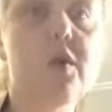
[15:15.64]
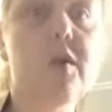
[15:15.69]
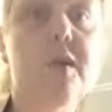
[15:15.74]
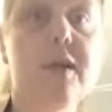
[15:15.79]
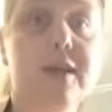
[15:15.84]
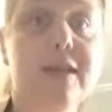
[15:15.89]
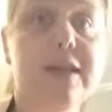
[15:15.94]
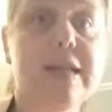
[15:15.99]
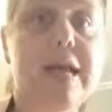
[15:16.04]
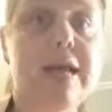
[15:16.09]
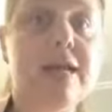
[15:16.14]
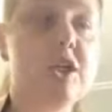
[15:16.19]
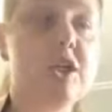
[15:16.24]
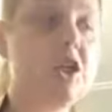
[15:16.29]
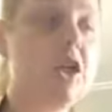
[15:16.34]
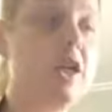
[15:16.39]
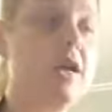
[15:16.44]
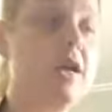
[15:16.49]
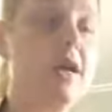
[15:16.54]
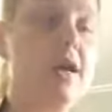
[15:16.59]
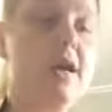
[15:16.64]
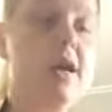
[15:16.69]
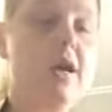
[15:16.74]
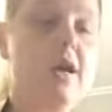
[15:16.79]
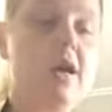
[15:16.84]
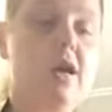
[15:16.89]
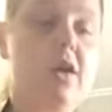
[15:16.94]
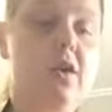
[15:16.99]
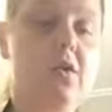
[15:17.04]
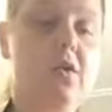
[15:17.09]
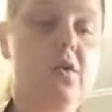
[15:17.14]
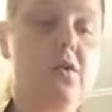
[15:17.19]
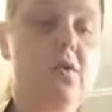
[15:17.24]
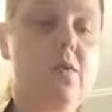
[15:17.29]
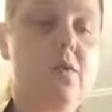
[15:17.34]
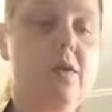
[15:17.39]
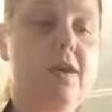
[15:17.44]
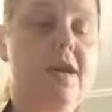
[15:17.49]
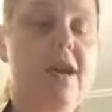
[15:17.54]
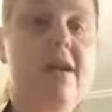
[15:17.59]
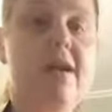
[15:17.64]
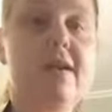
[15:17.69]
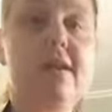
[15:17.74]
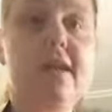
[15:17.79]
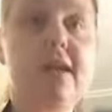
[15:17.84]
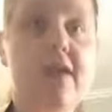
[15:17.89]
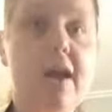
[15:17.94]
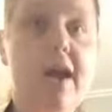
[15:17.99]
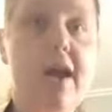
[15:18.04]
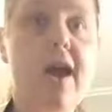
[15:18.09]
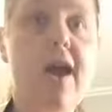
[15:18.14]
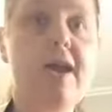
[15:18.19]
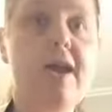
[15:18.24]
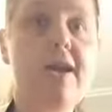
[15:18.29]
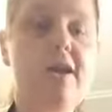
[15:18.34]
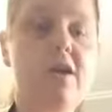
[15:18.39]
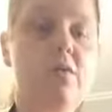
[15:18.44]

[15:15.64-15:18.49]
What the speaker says: the collection, you get the guide.